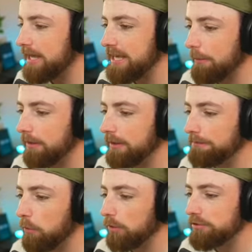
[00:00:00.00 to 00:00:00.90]
yeah, really
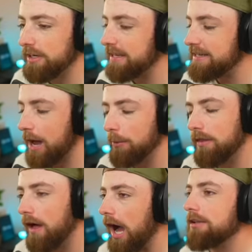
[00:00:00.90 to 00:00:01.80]
unfortunate. And, yeah, we
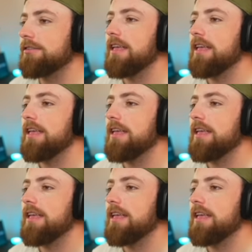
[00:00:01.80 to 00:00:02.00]
lost.